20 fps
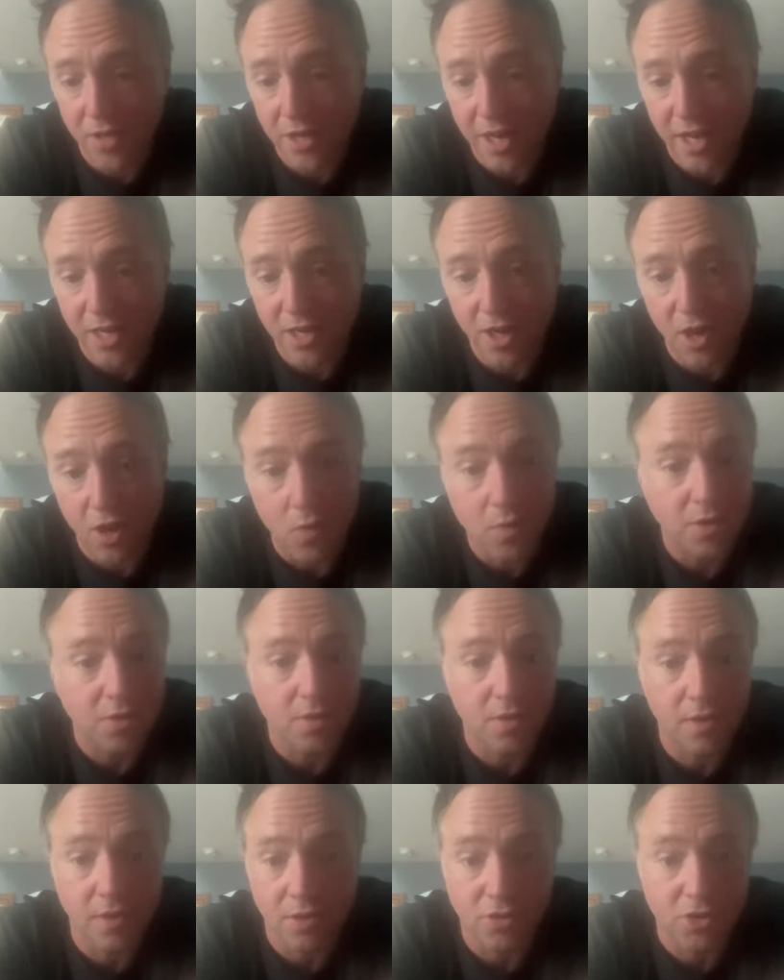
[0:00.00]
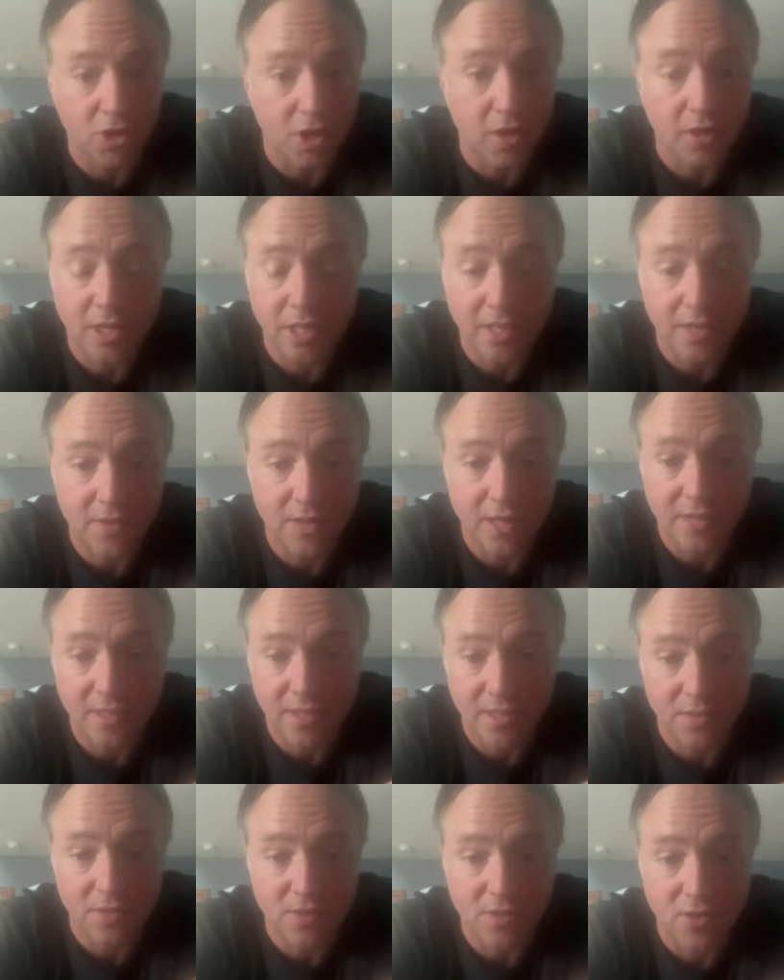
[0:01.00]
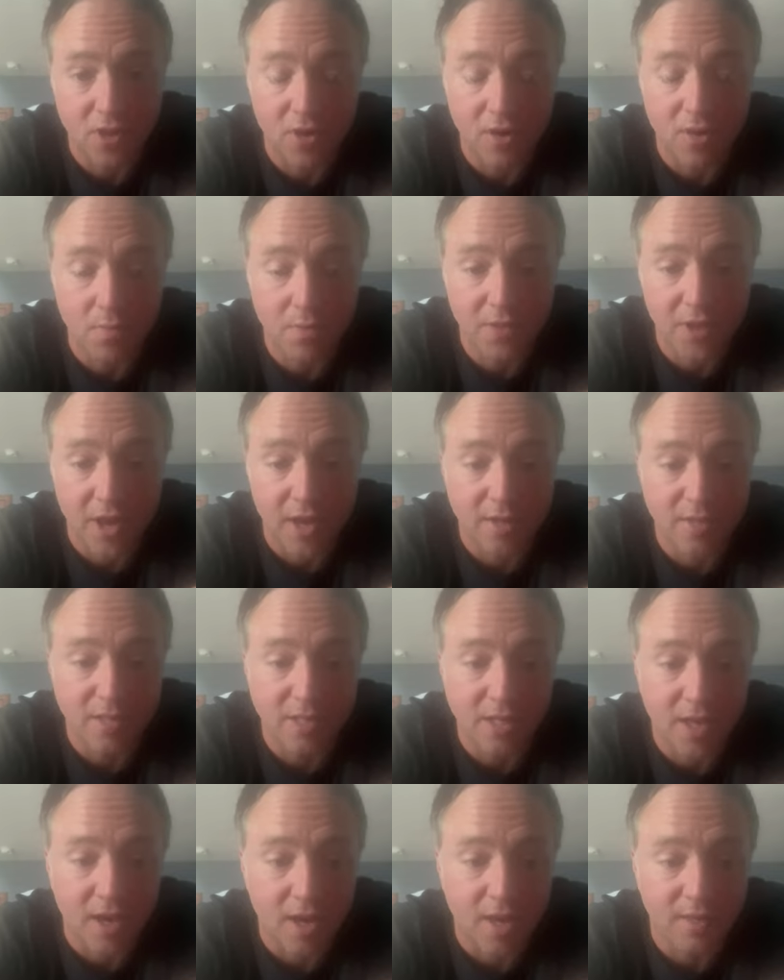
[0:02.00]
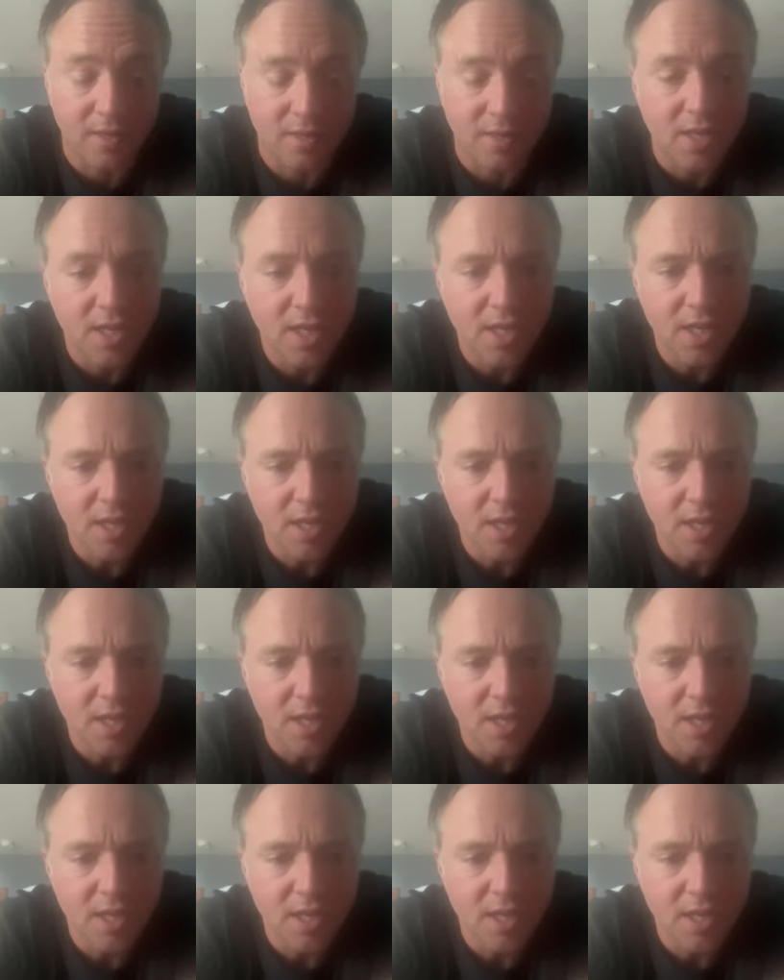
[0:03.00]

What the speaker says: that I know a junkie that didn't start with OxyContin.